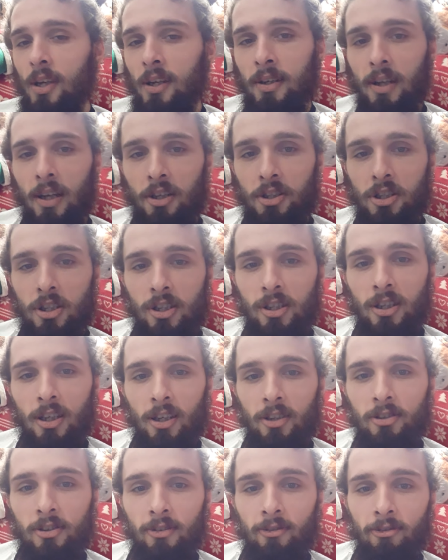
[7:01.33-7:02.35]
Unless you
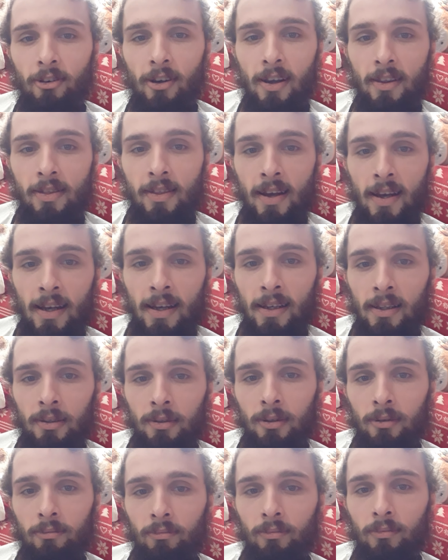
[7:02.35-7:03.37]
guys can find that
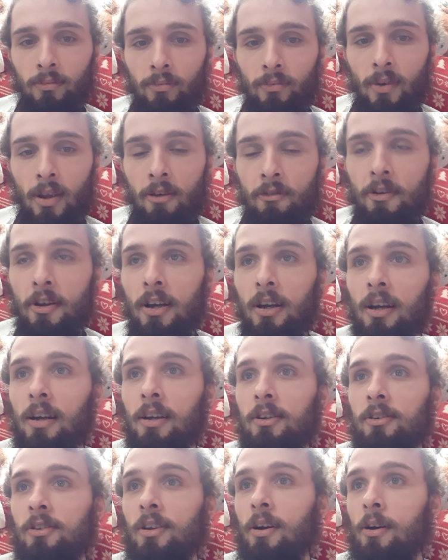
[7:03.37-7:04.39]
out. If you
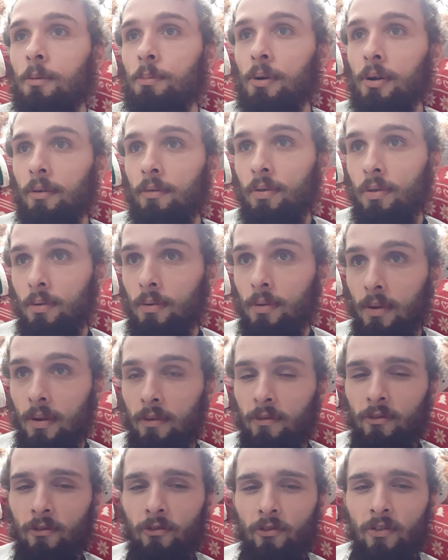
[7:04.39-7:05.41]
guys know about
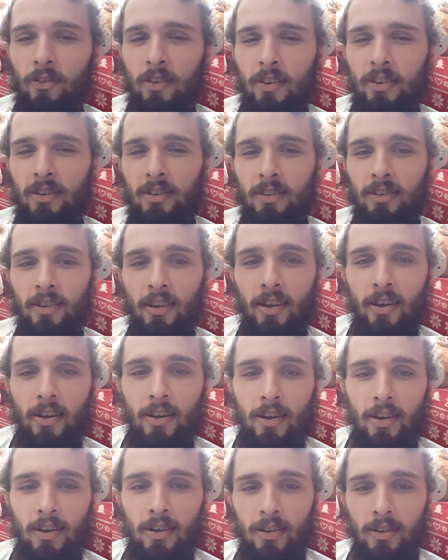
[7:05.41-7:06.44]
this,
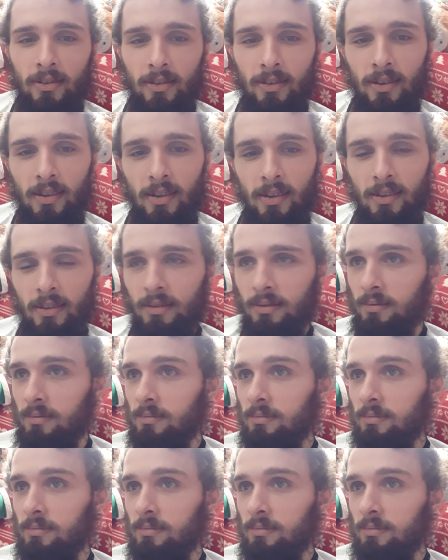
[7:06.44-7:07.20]
well,